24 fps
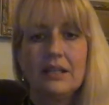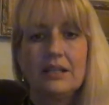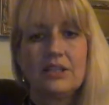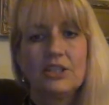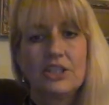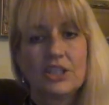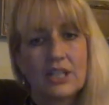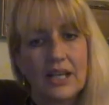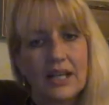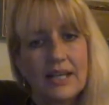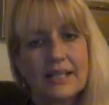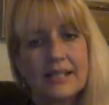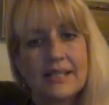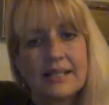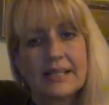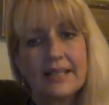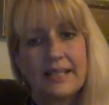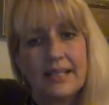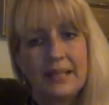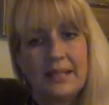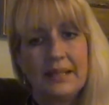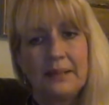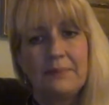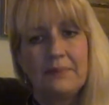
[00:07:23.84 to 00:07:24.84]
Just
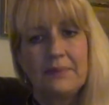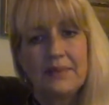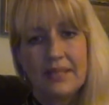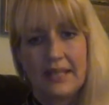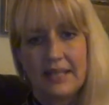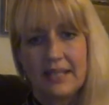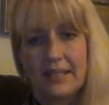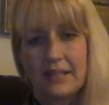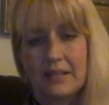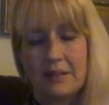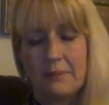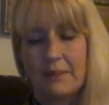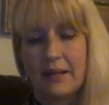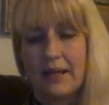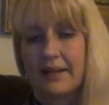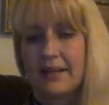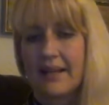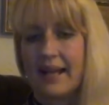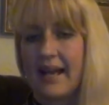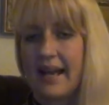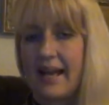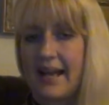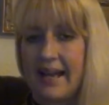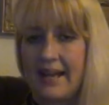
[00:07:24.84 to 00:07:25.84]
keep thinking about
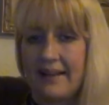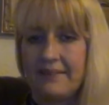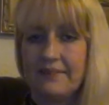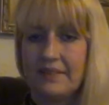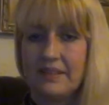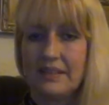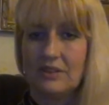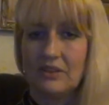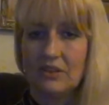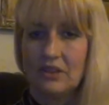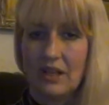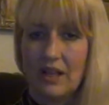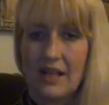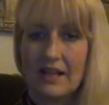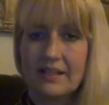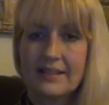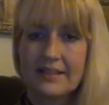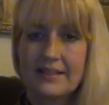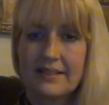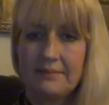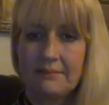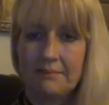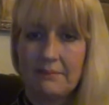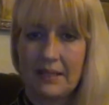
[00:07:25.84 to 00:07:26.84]
having
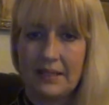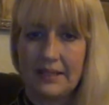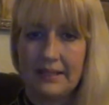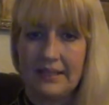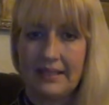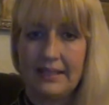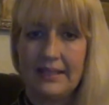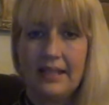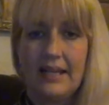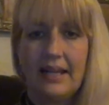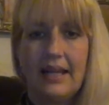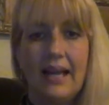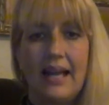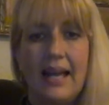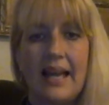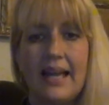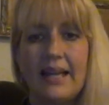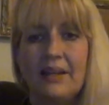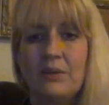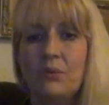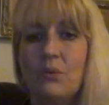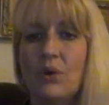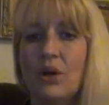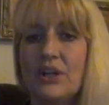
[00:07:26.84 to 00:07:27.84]
lots of money
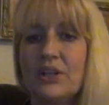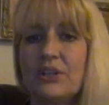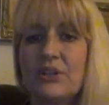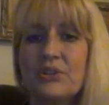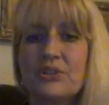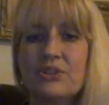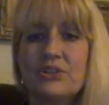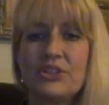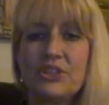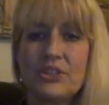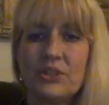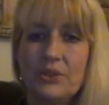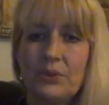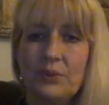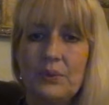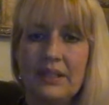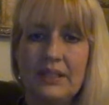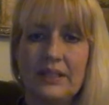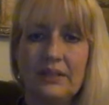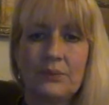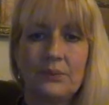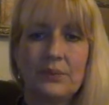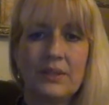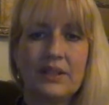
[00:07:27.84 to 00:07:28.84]
and what you're
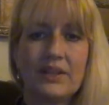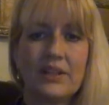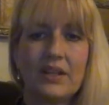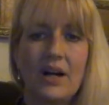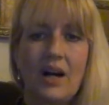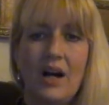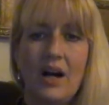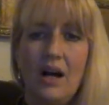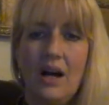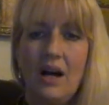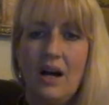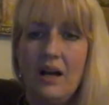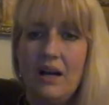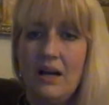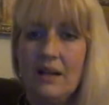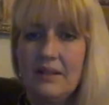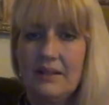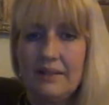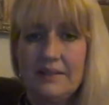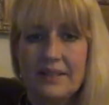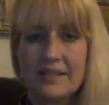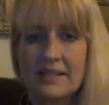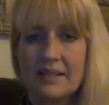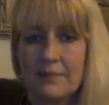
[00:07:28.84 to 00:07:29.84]
doing with all
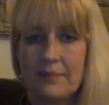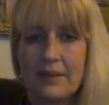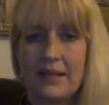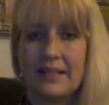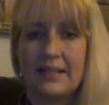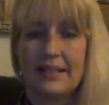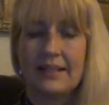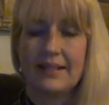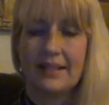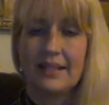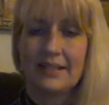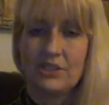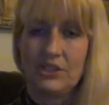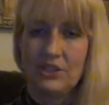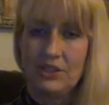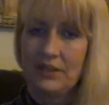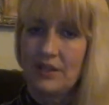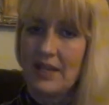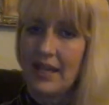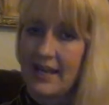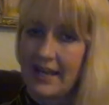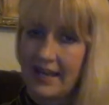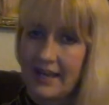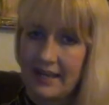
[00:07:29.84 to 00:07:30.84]
of this money that you
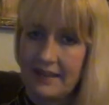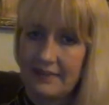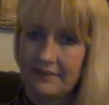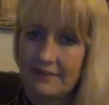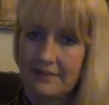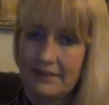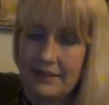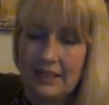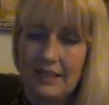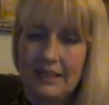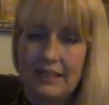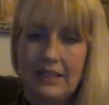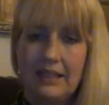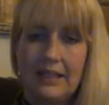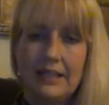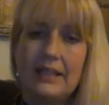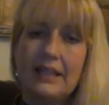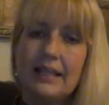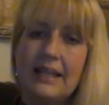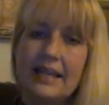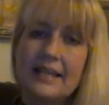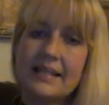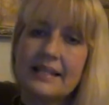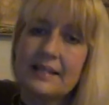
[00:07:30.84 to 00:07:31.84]
have.
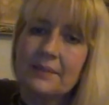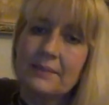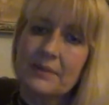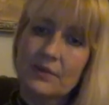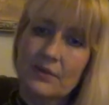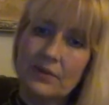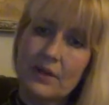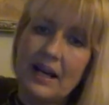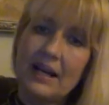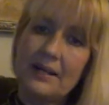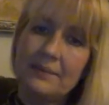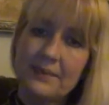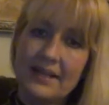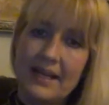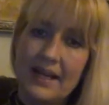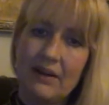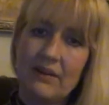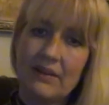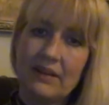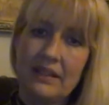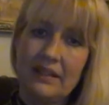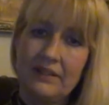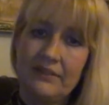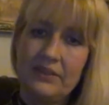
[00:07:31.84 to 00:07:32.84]
And subscribe
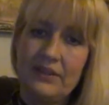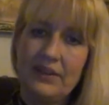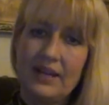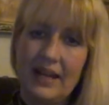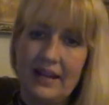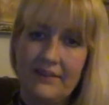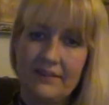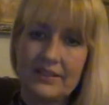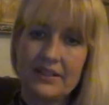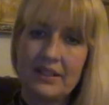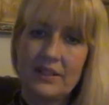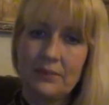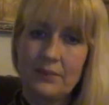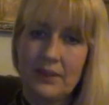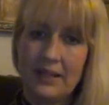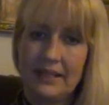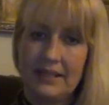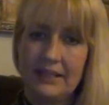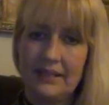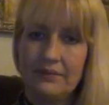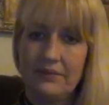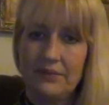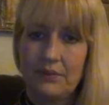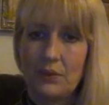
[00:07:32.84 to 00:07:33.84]
now if you haven't
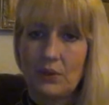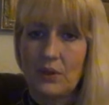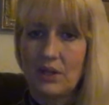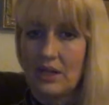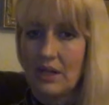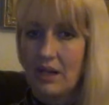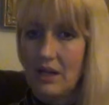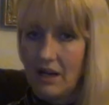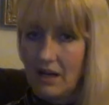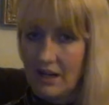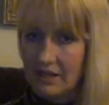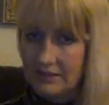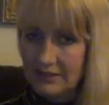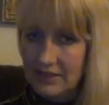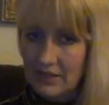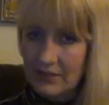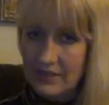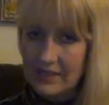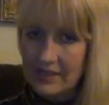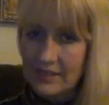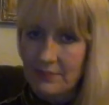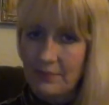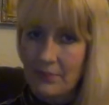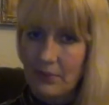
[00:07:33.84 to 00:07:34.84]
already for
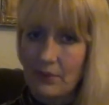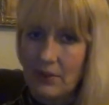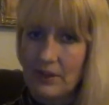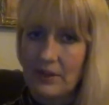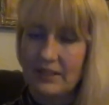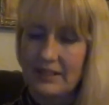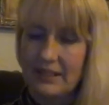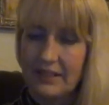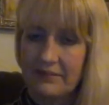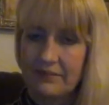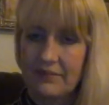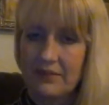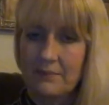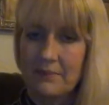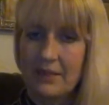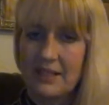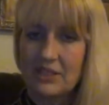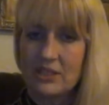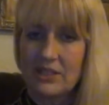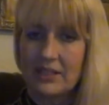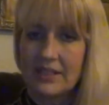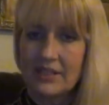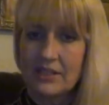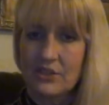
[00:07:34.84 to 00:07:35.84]
ongoing support,
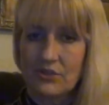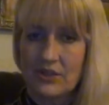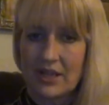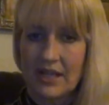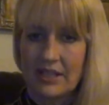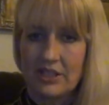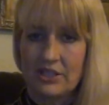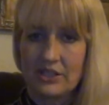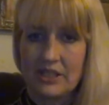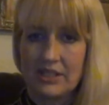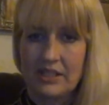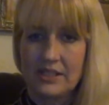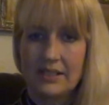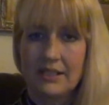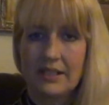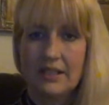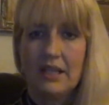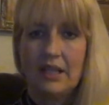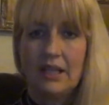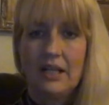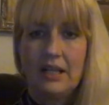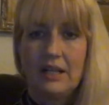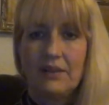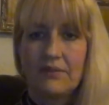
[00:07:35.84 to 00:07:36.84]
information, and strategies
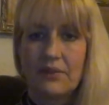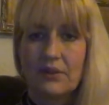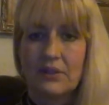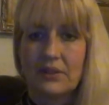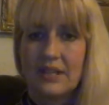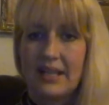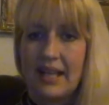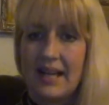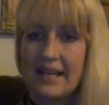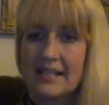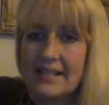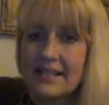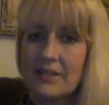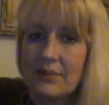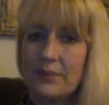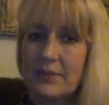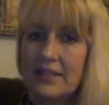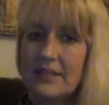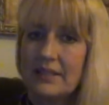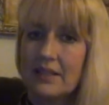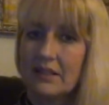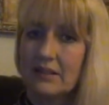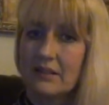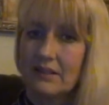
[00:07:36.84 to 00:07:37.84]
for
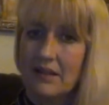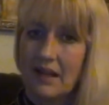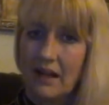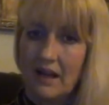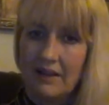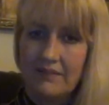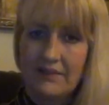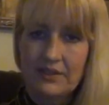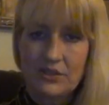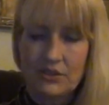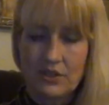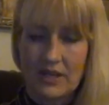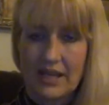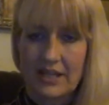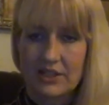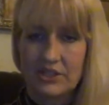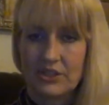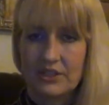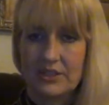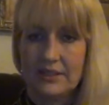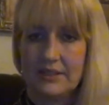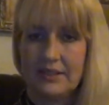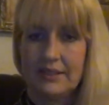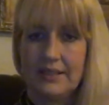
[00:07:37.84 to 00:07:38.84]
lassoing the law of
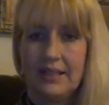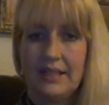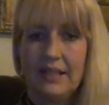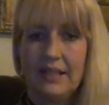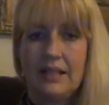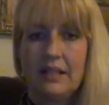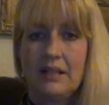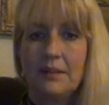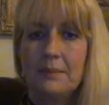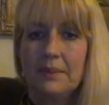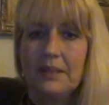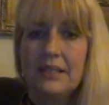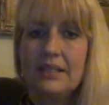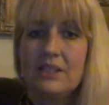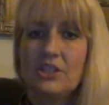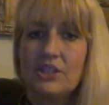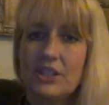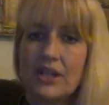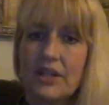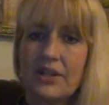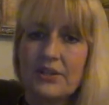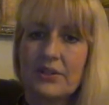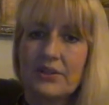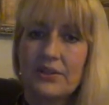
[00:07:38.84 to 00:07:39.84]
attraction. Please
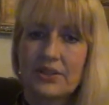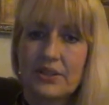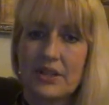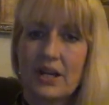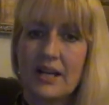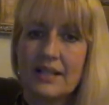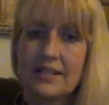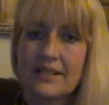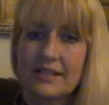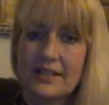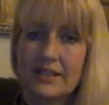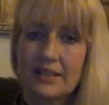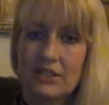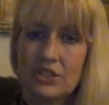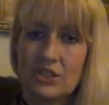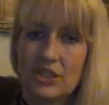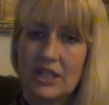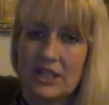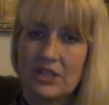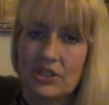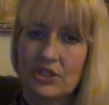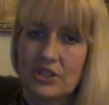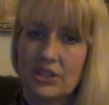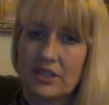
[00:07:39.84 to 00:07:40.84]
share your thoughts,
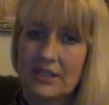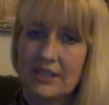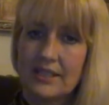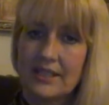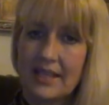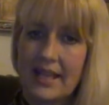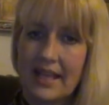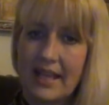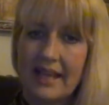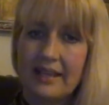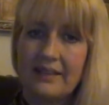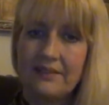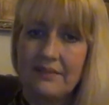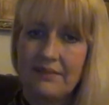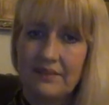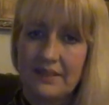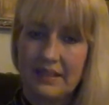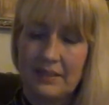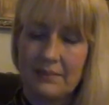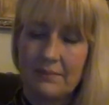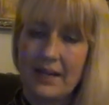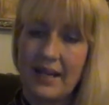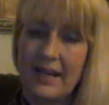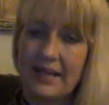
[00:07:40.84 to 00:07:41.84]
suggestions, and
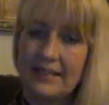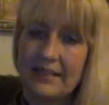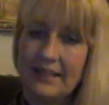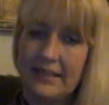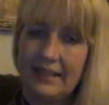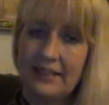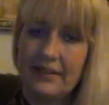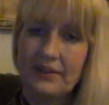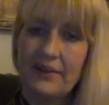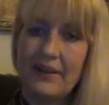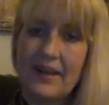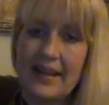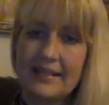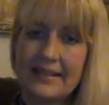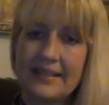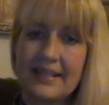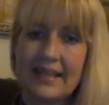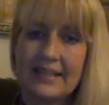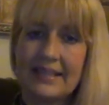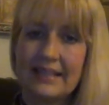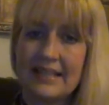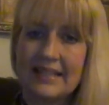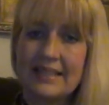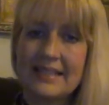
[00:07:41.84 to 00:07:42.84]
feedback here and
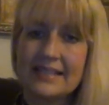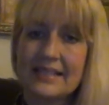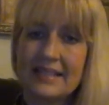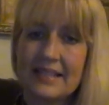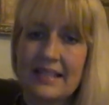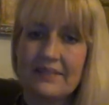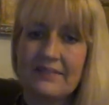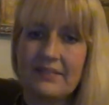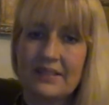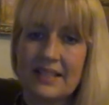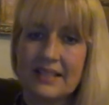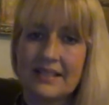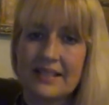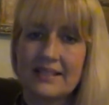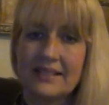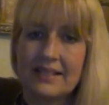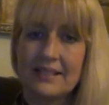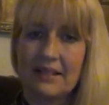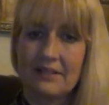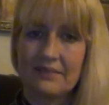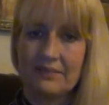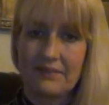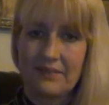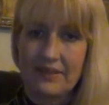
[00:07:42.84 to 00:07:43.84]
at Lenny's Life Lessons
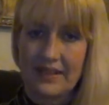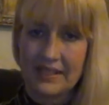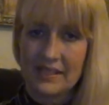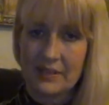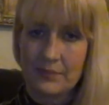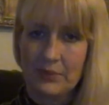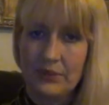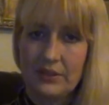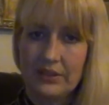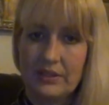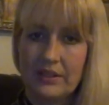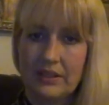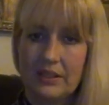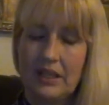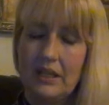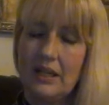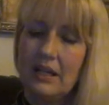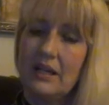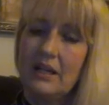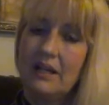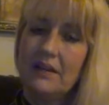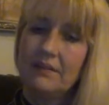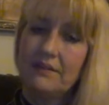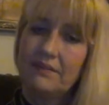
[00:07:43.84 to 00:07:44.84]
on Facebook.
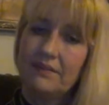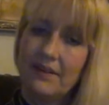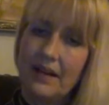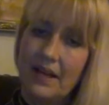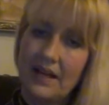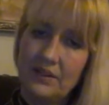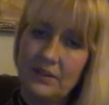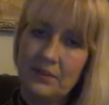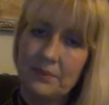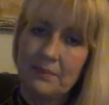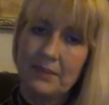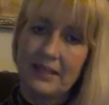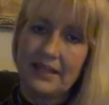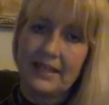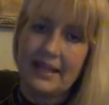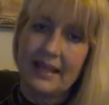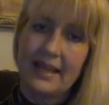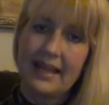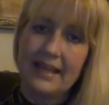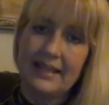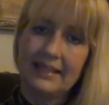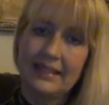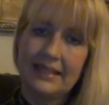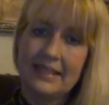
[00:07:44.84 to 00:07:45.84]
Follow me
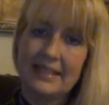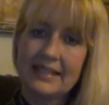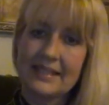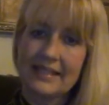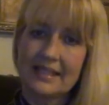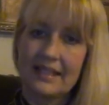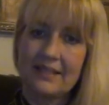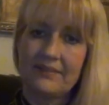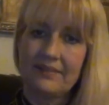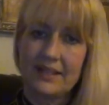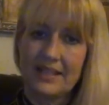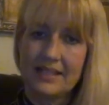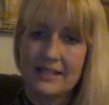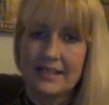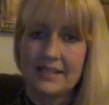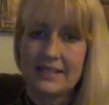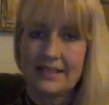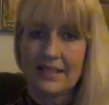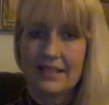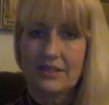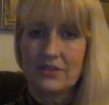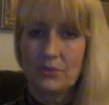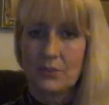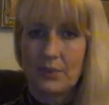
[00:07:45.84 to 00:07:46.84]
at Lenny's Life
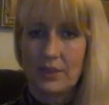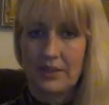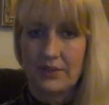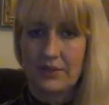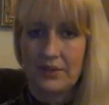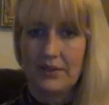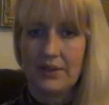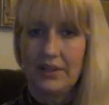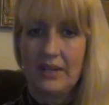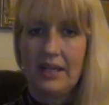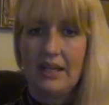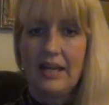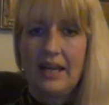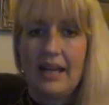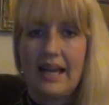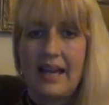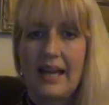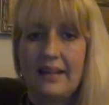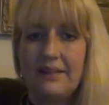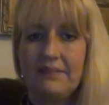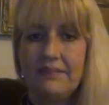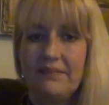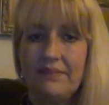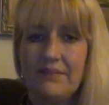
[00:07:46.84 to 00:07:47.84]
Lessons on Twitter
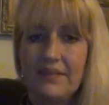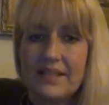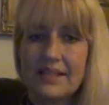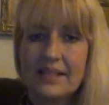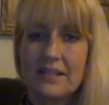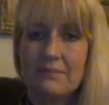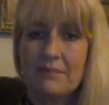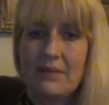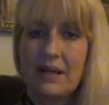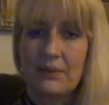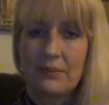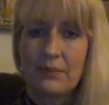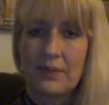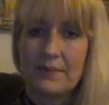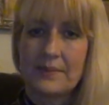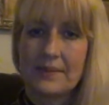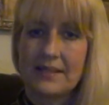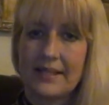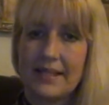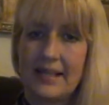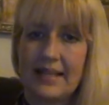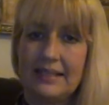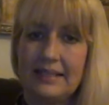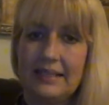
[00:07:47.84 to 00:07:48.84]
and visit my
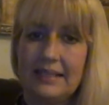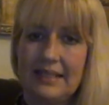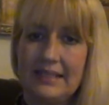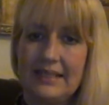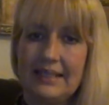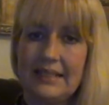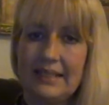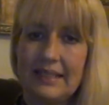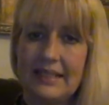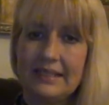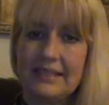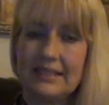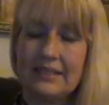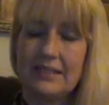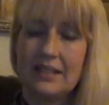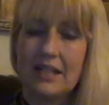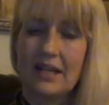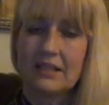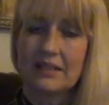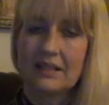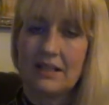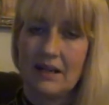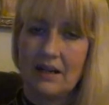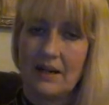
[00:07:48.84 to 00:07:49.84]
website,
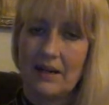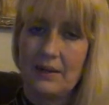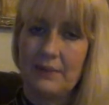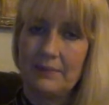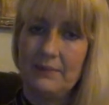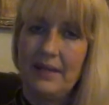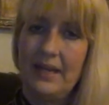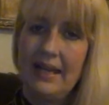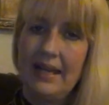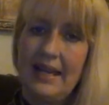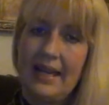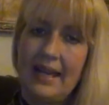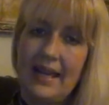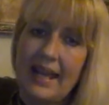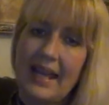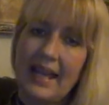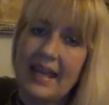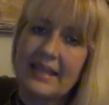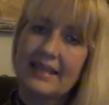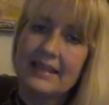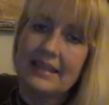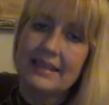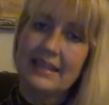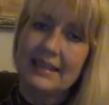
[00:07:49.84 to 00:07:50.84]
lennylondon.com.
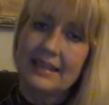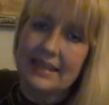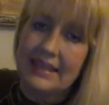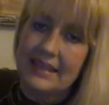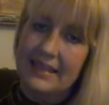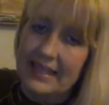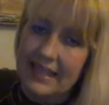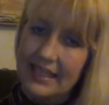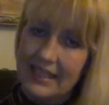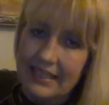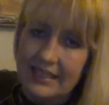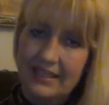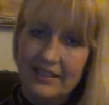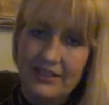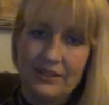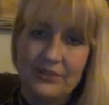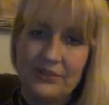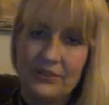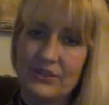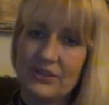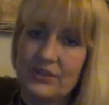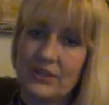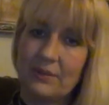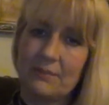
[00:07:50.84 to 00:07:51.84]
And thank you
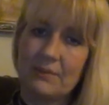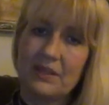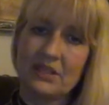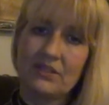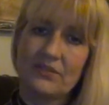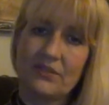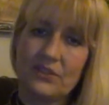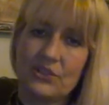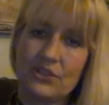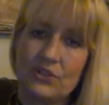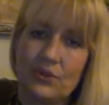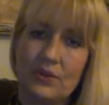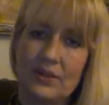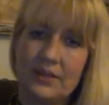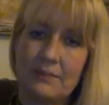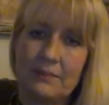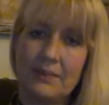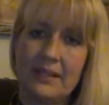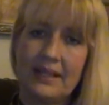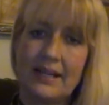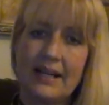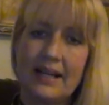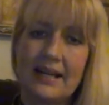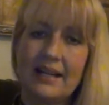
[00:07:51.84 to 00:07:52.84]
so much for joining
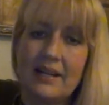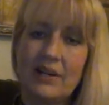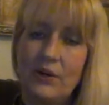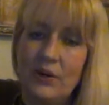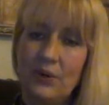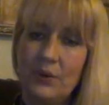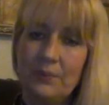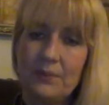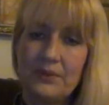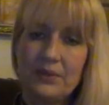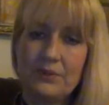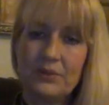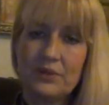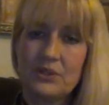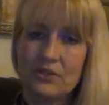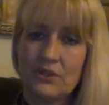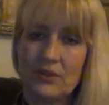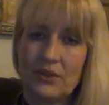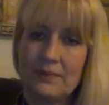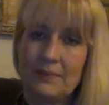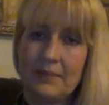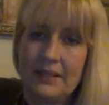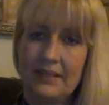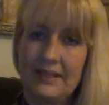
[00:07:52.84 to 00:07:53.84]
me. I hope you will
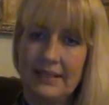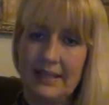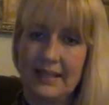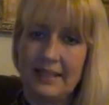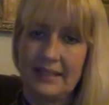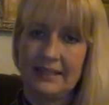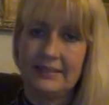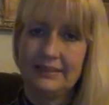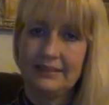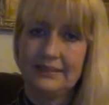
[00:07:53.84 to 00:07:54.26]
join me again.